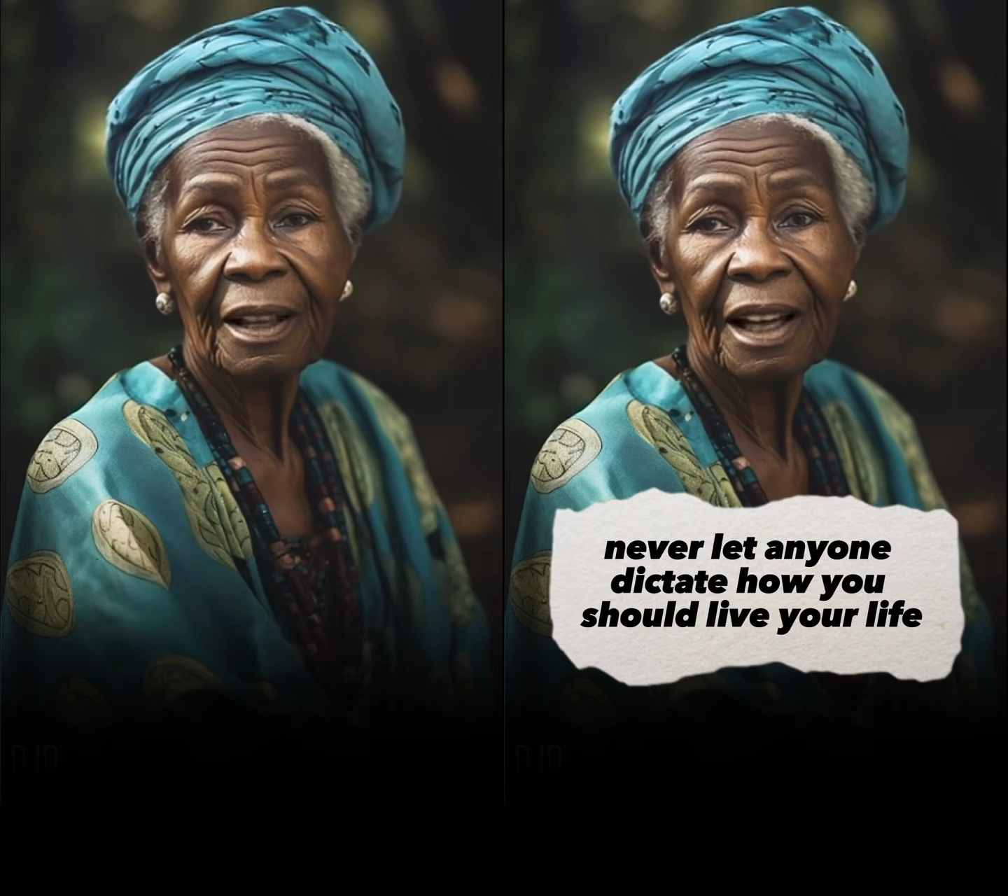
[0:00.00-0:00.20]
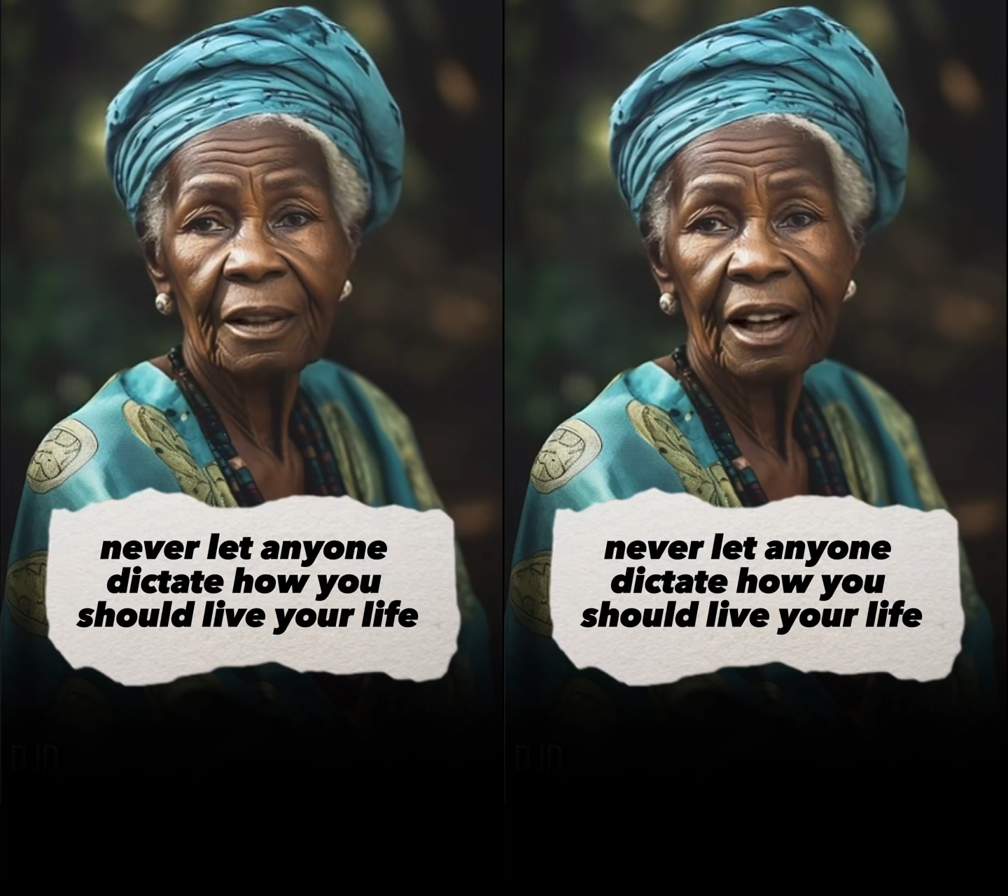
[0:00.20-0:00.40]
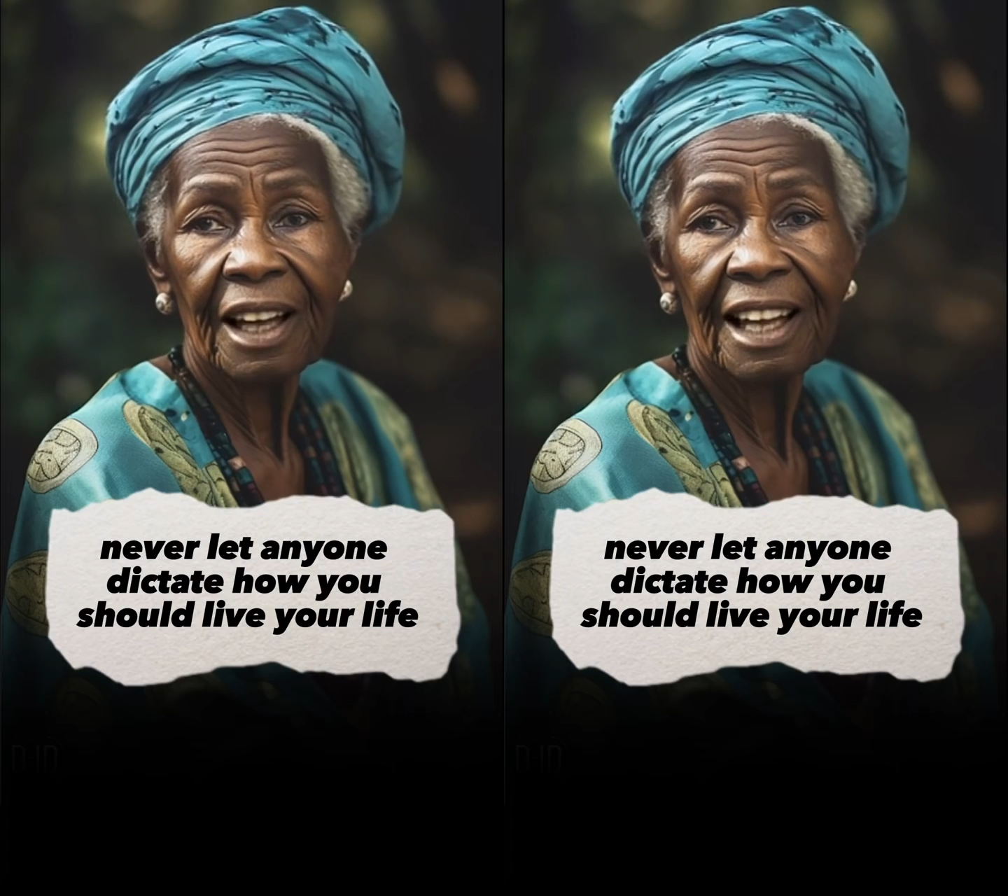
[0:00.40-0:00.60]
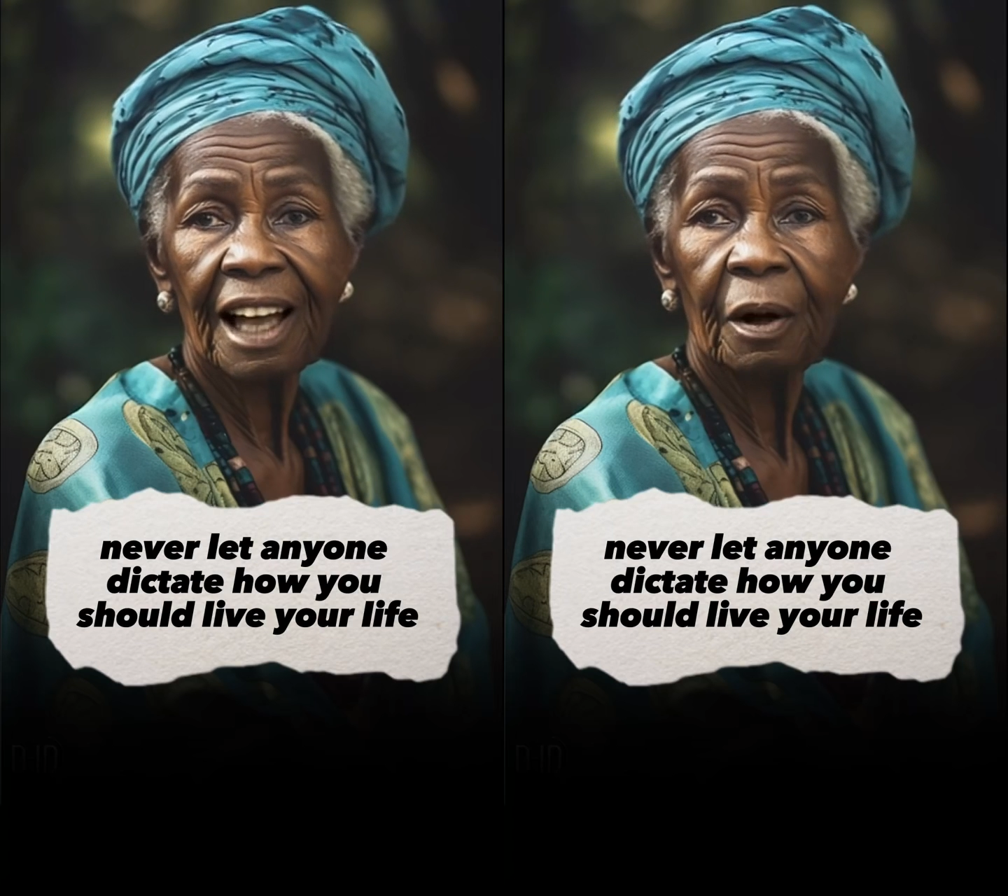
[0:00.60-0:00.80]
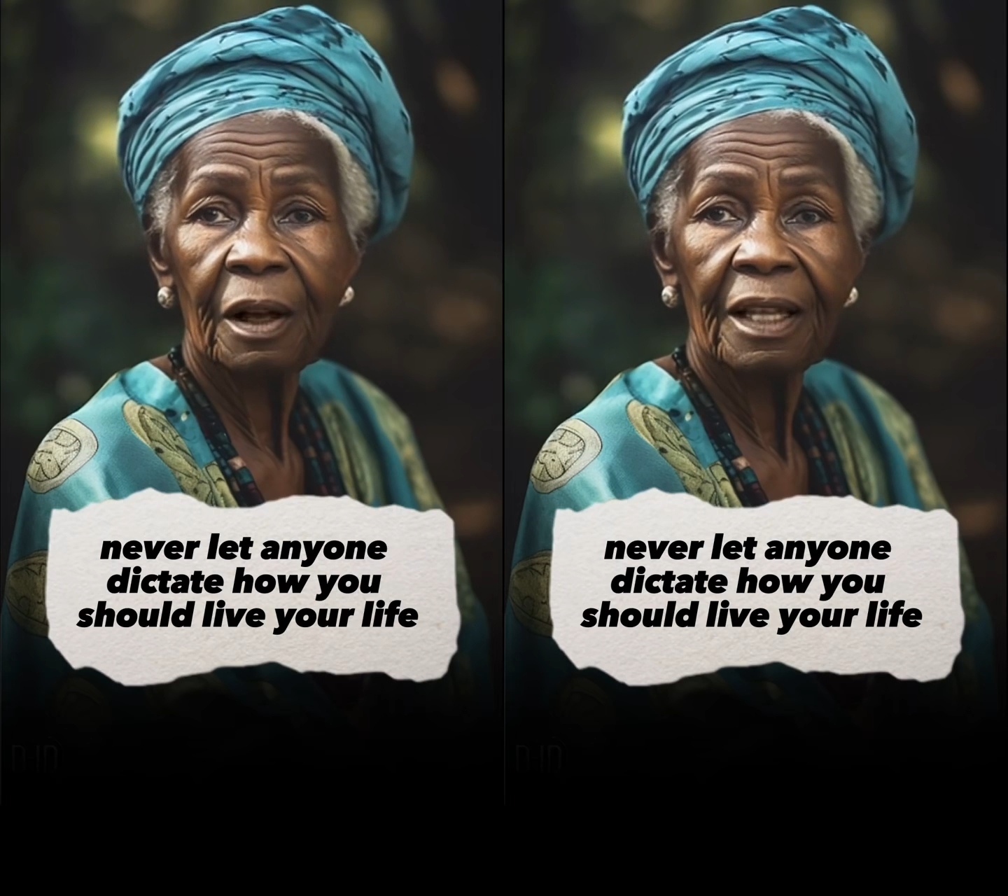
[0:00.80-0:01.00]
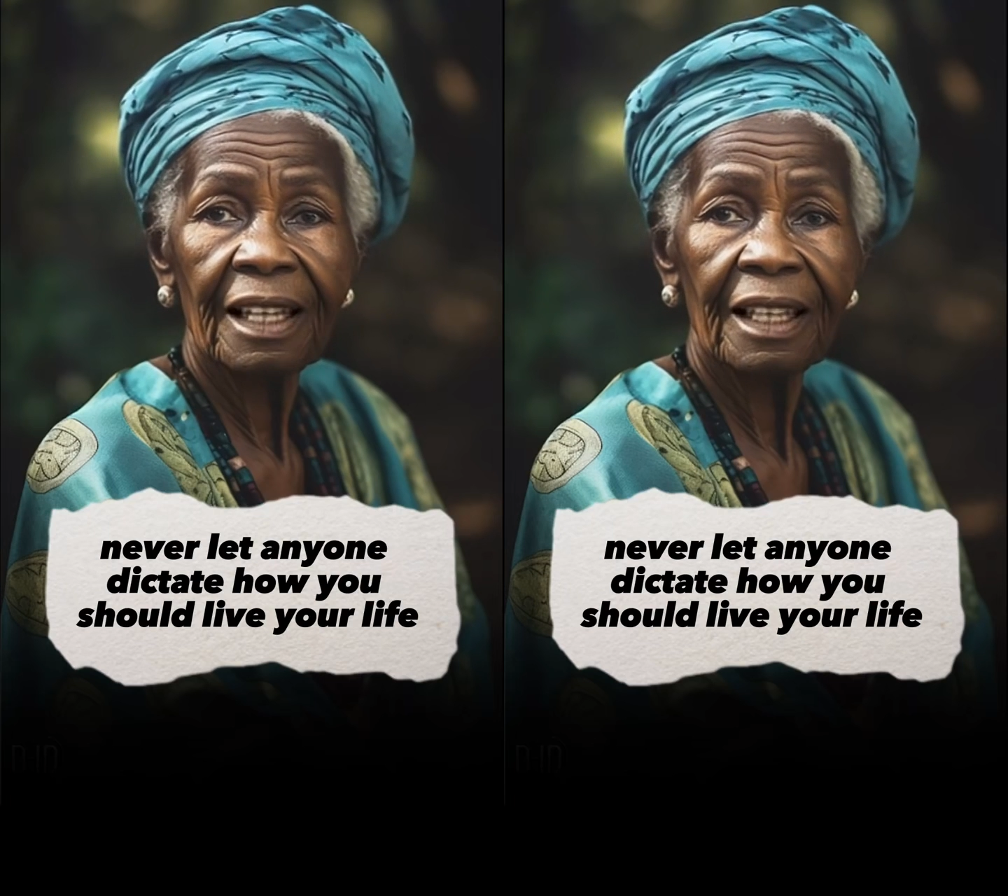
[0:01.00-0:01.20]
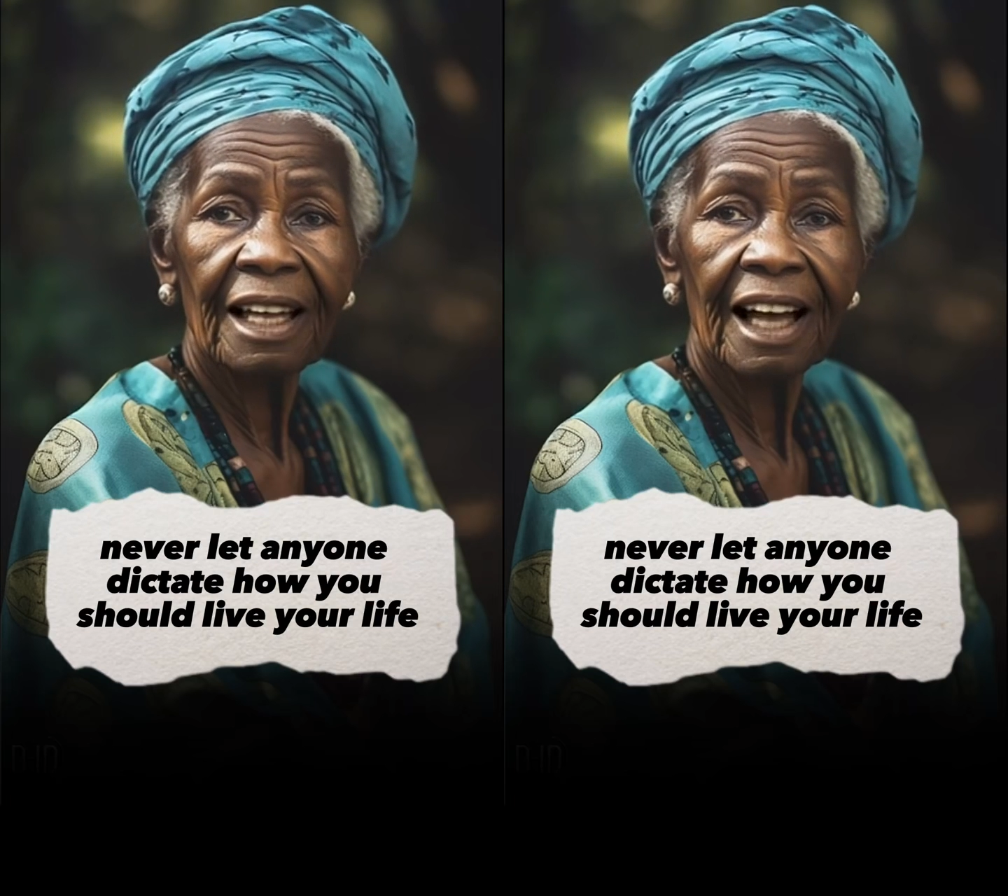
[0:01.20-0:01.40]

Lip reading: Never let anyone dictate